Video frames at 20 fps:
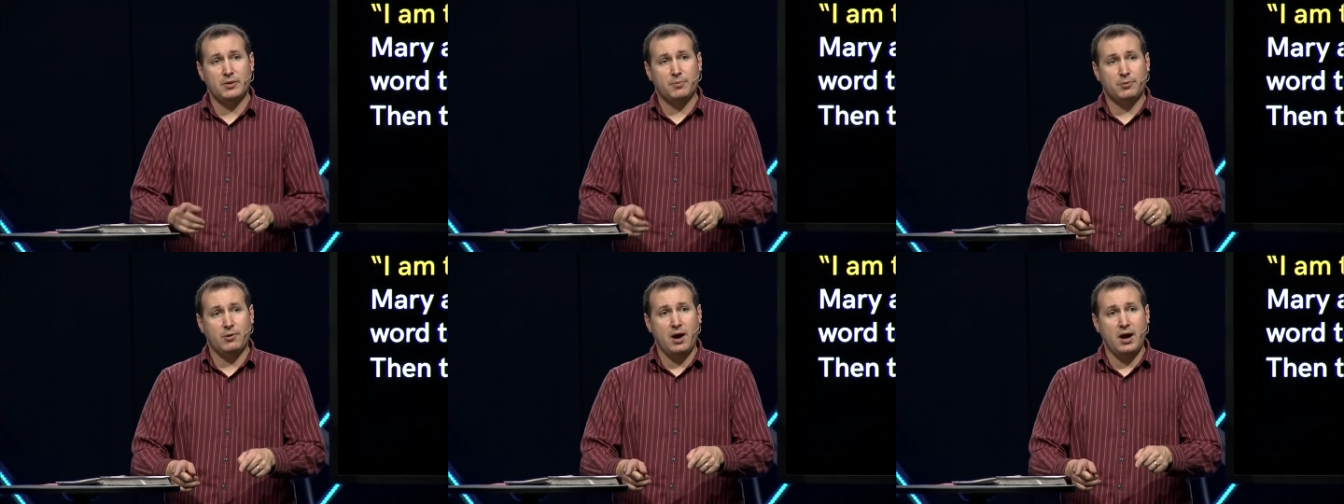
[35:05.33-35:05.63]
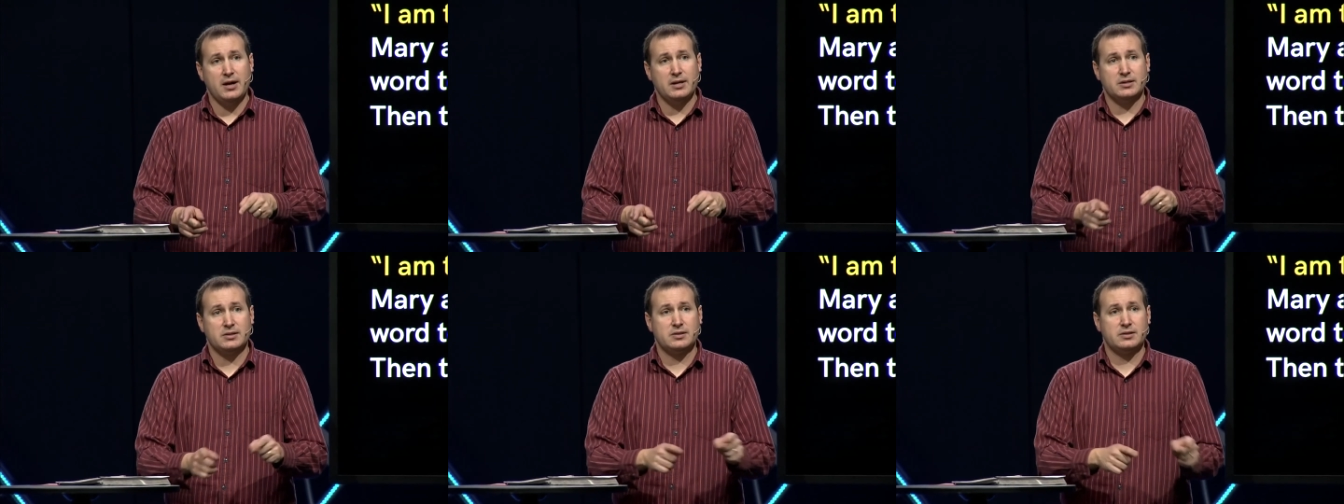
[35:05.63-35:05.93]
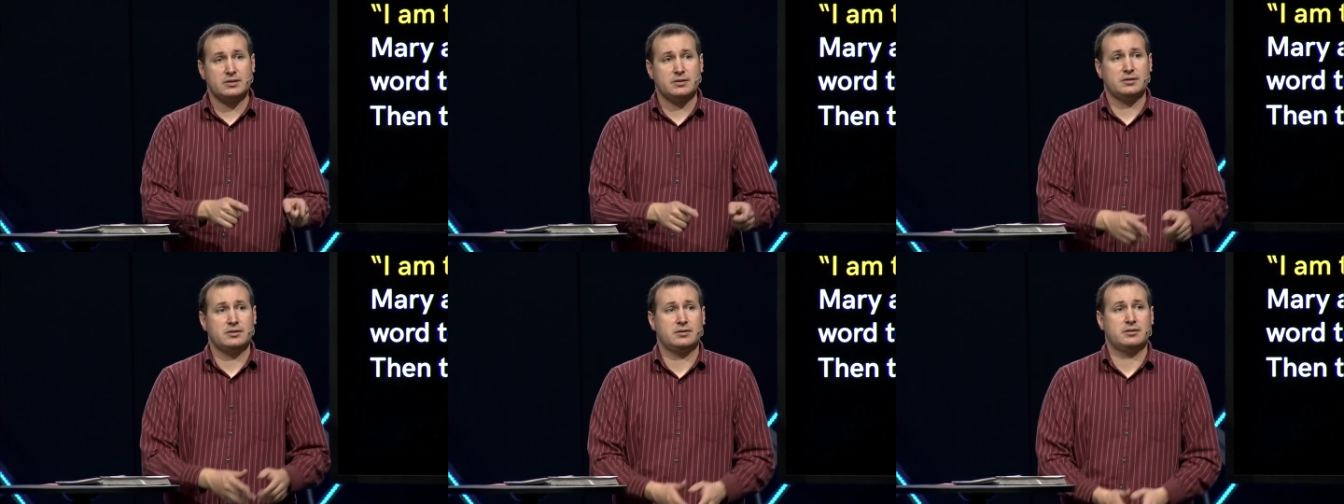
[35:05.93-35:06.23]

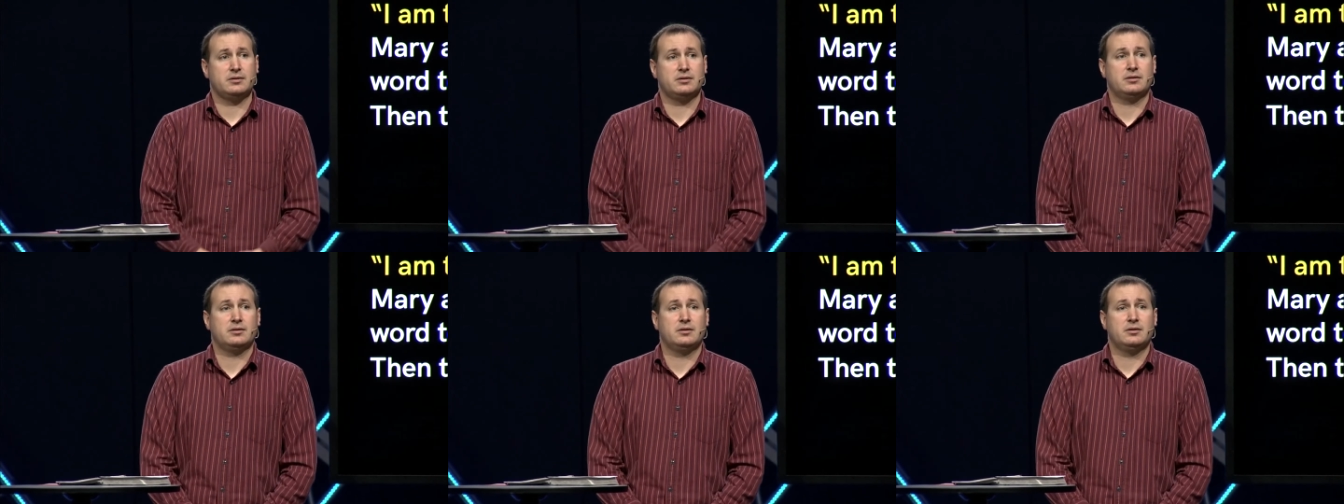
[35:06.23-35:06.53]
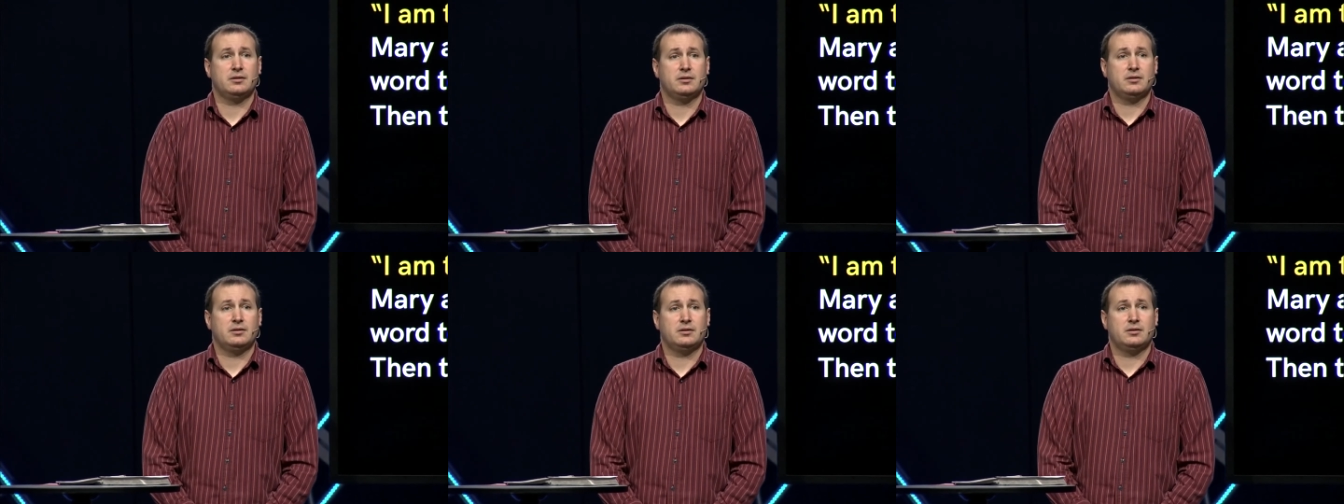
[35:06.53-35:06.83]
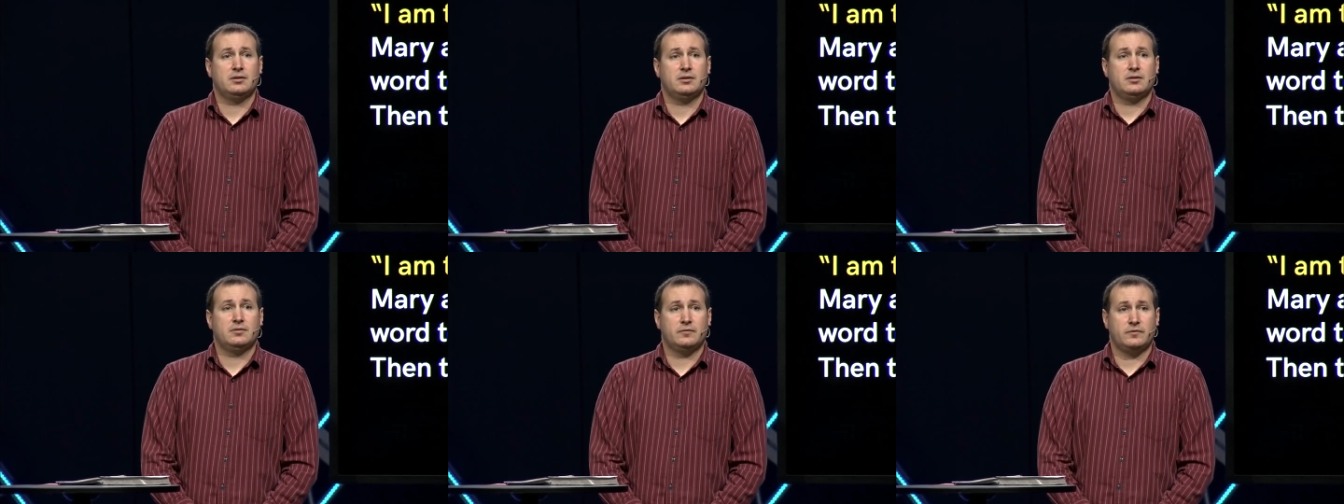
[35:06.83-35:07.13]
price
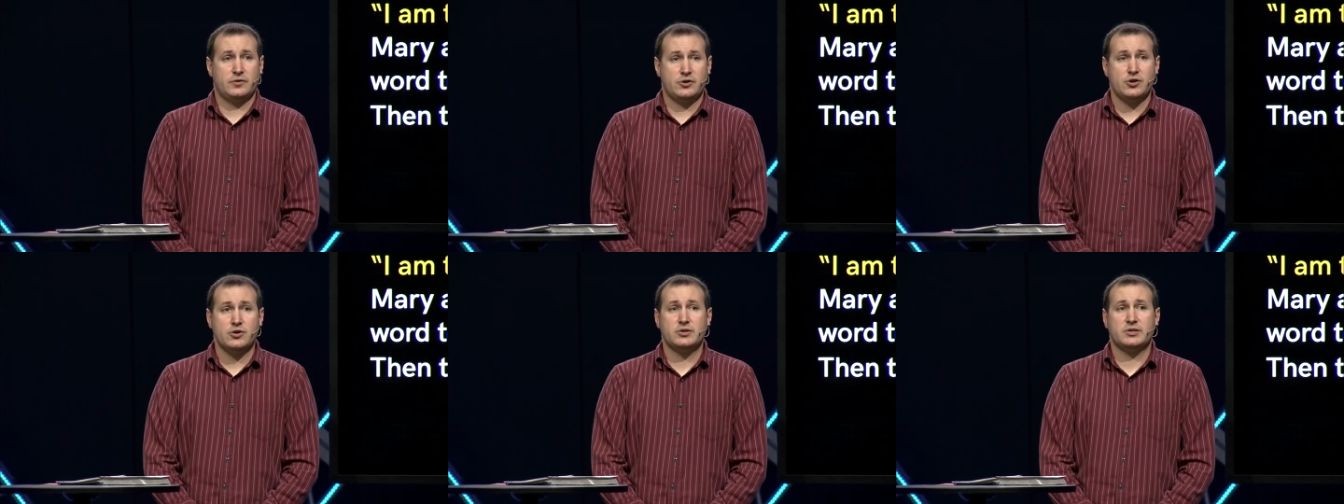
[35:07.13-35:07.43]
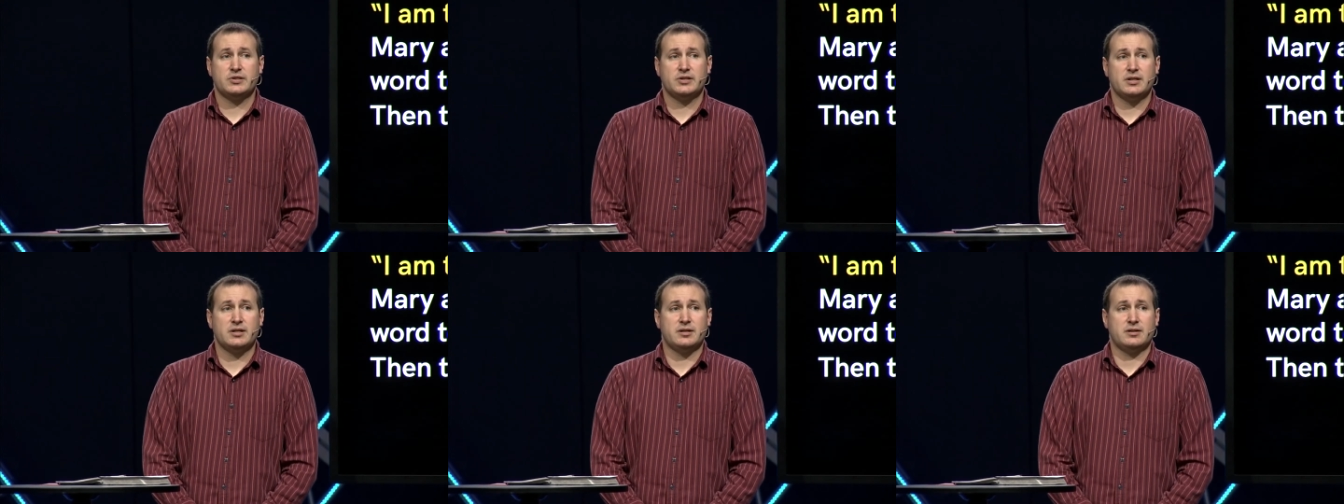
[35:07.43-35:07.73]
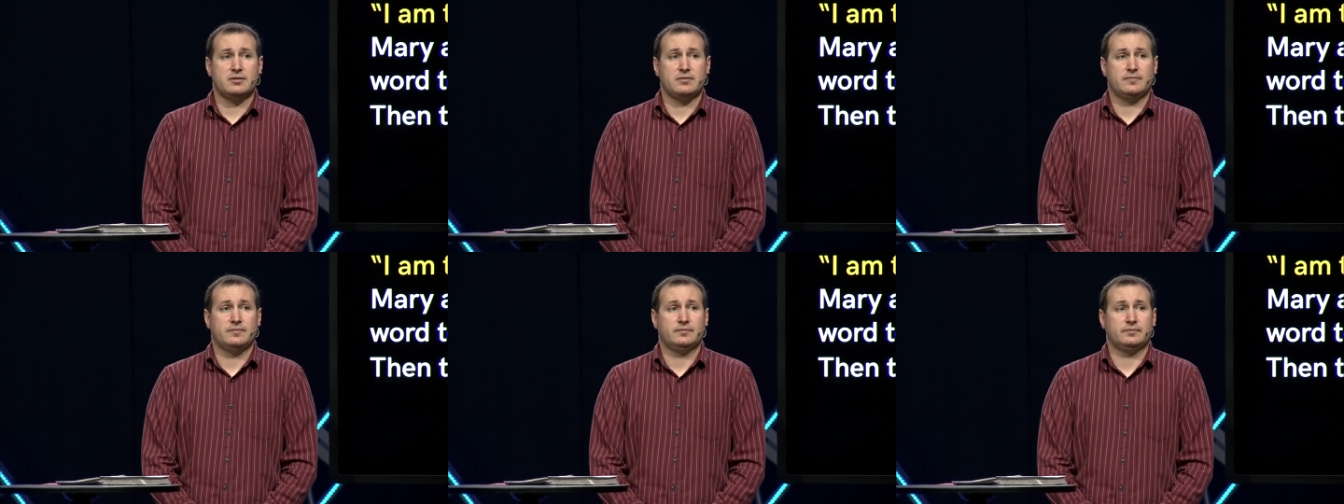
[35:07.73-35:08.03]
for your sin
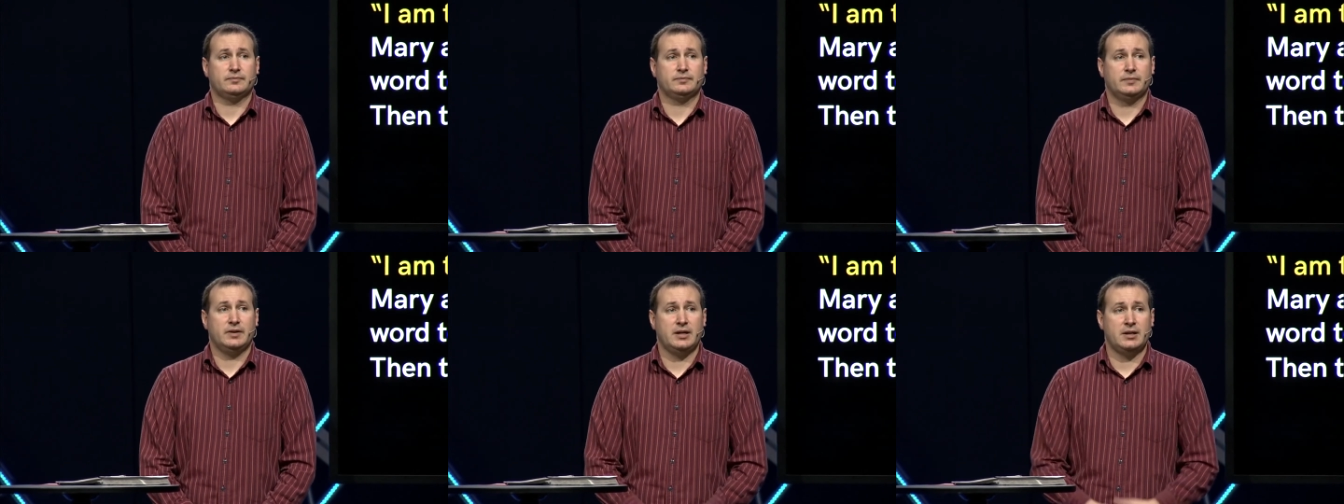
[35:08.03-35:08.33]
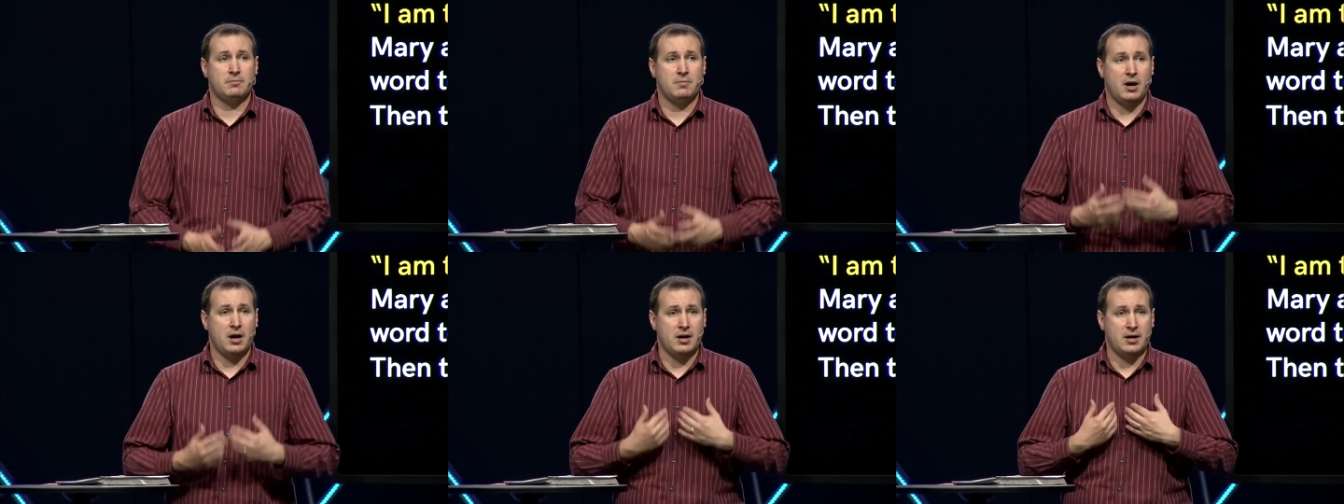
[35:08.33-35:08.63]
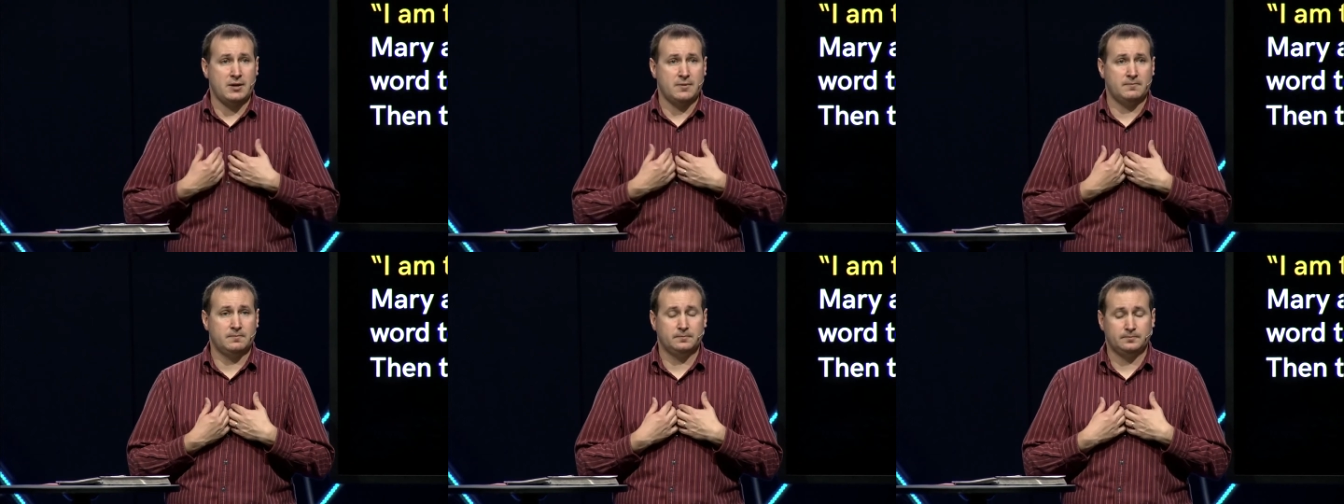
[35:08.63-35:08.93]
and mine.